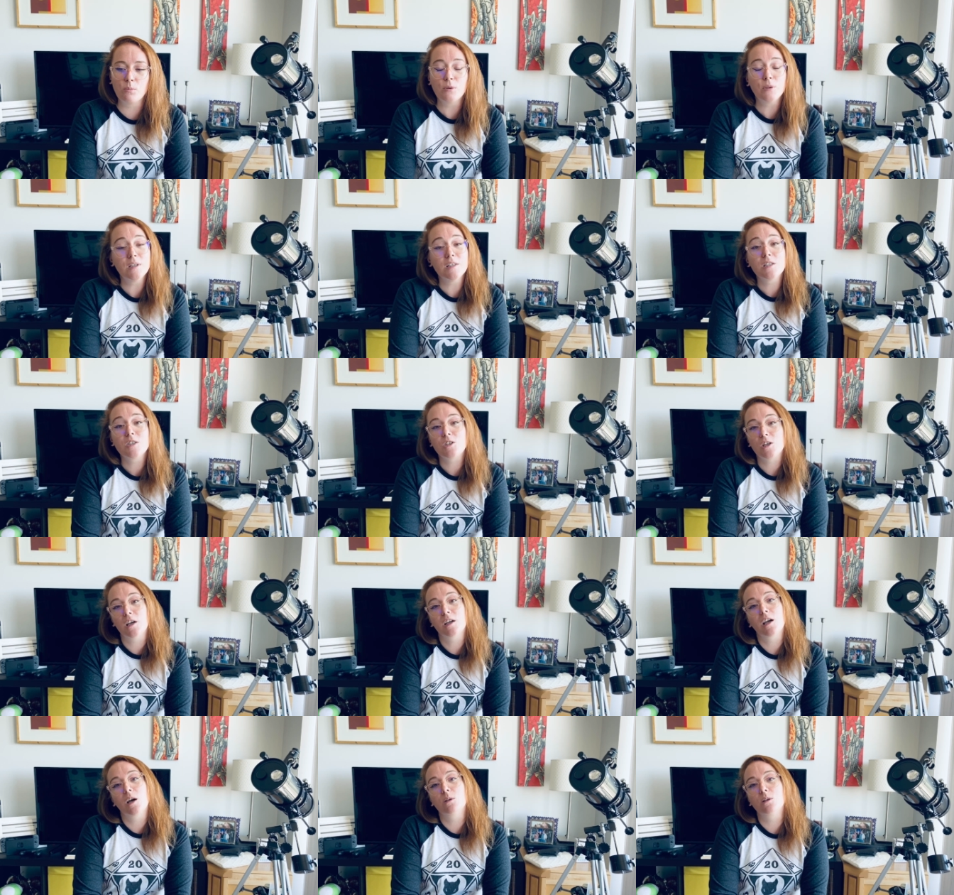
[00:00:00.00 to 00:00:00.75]
please
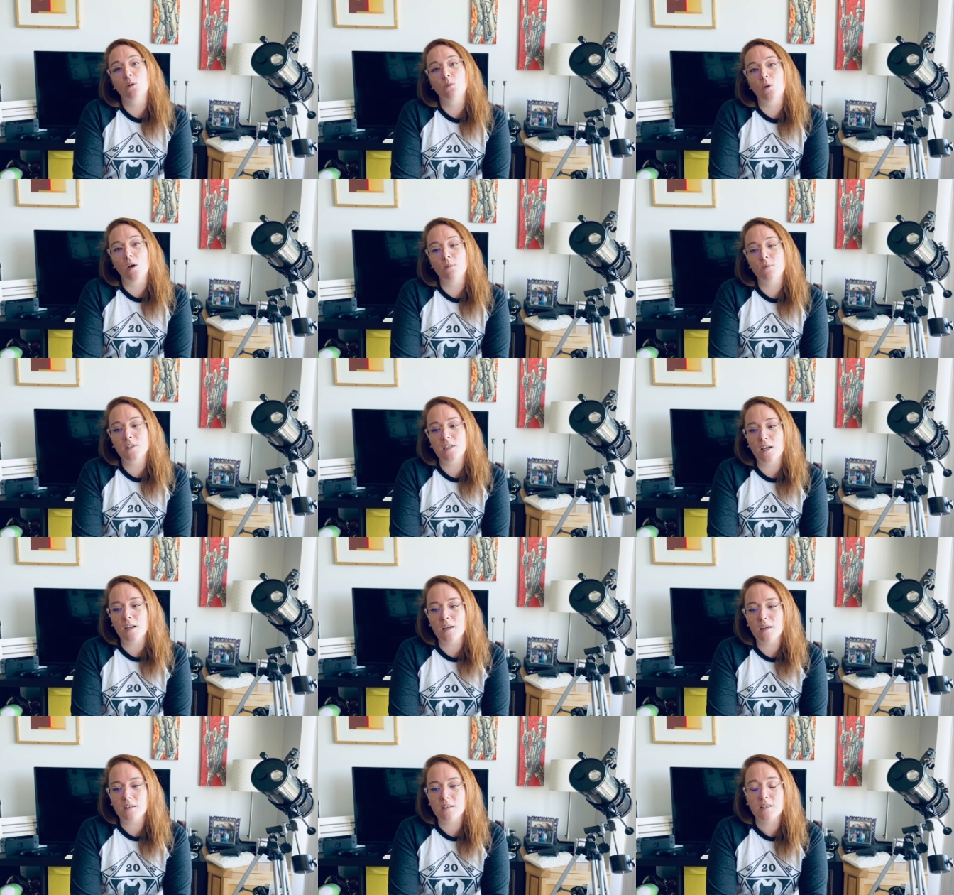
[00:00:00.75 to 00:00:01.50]
check out the
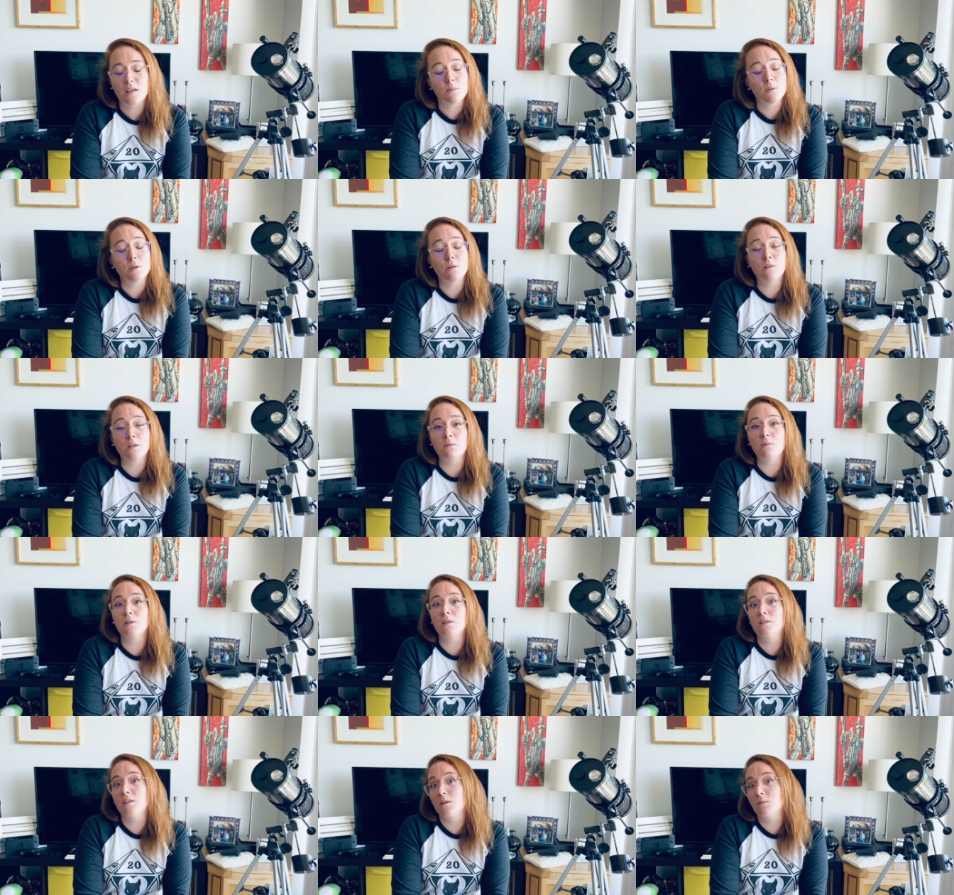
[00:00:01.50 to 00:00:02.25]
website,
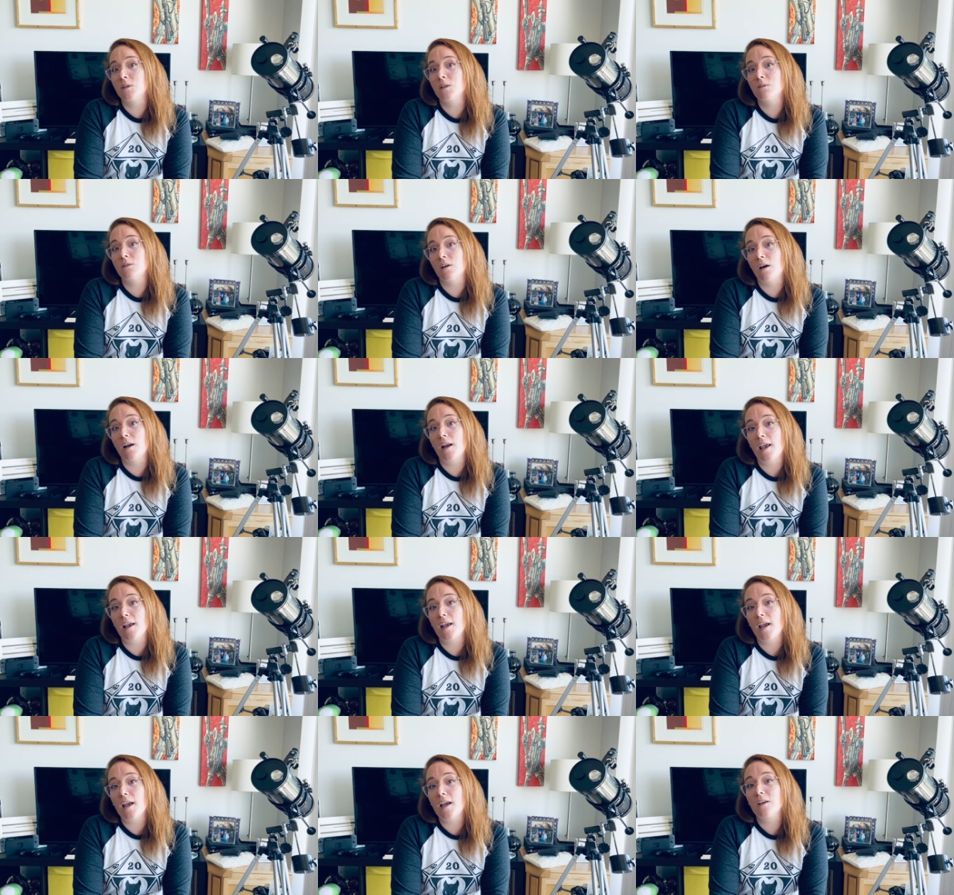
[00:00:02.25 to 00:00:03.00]

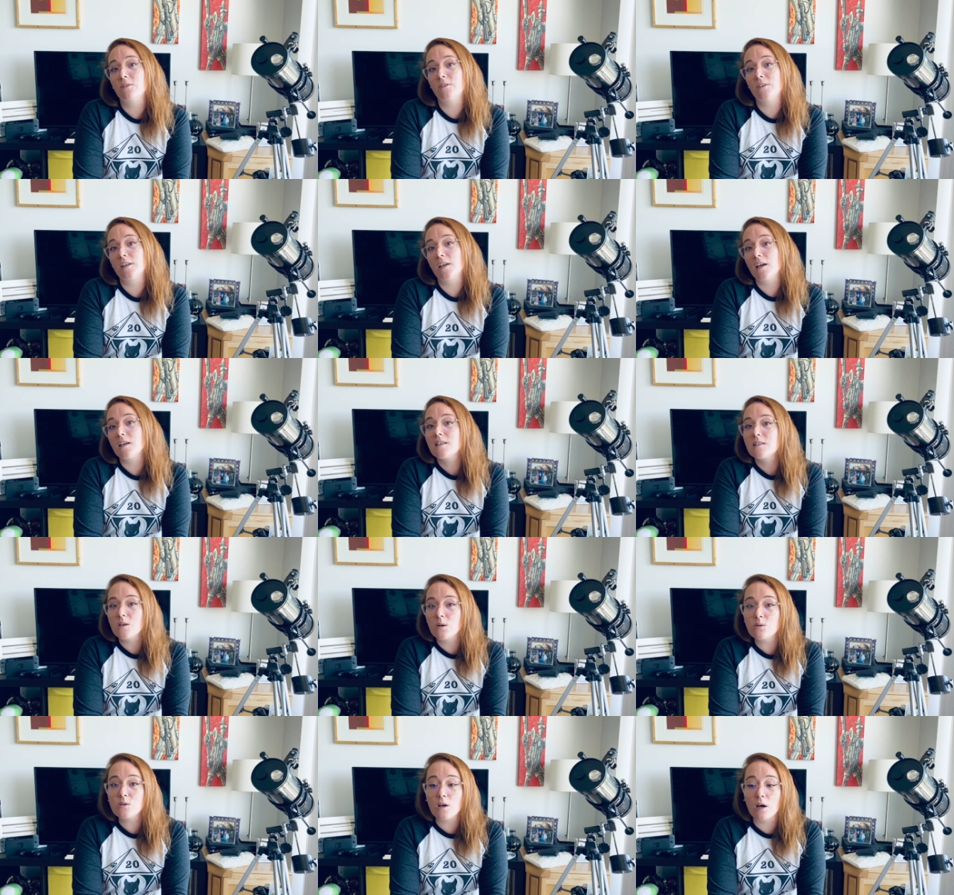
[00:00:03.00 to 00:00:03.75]

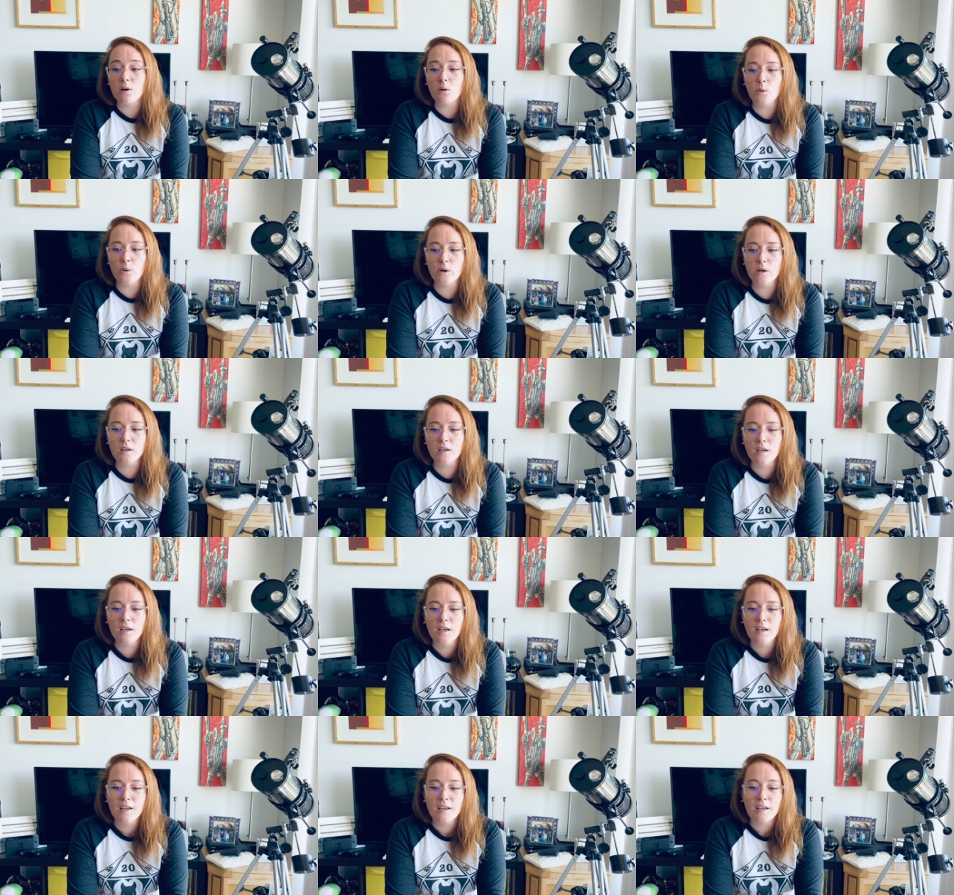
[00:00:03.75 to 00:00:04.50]
www.aavso.org,
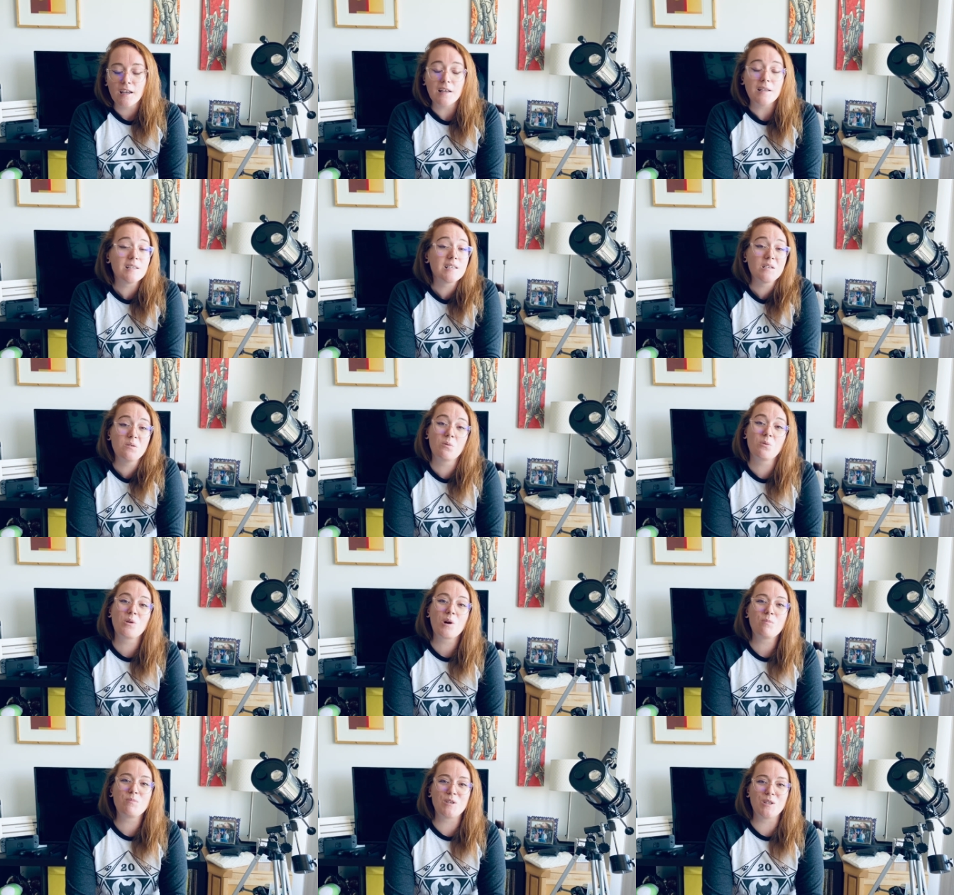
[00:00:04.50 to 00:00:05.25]
and see what
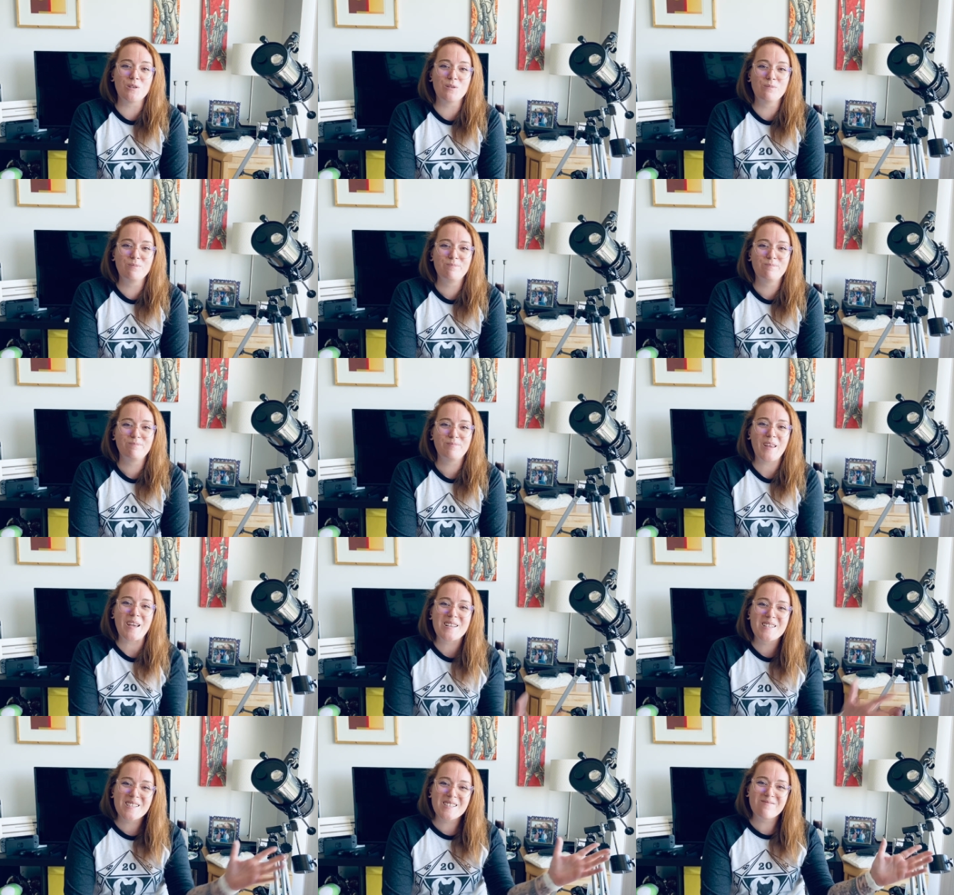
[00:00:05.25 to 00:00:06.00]
we're up to.
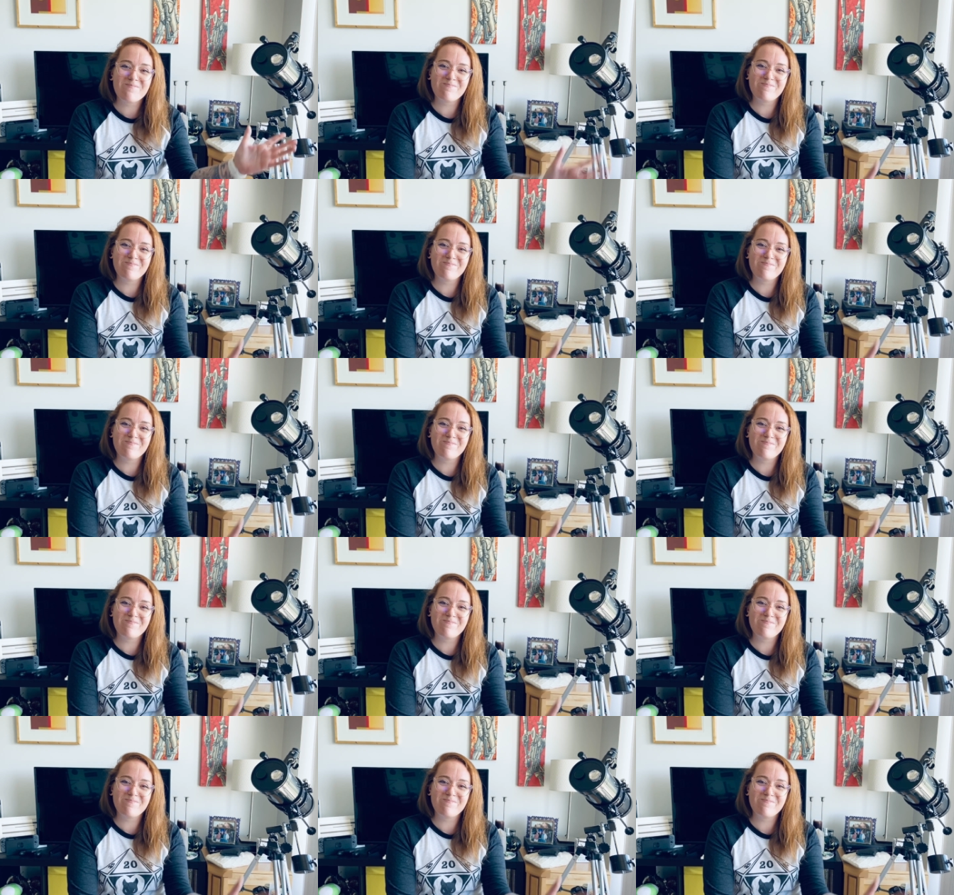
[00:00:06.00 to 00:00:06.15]
Thanks!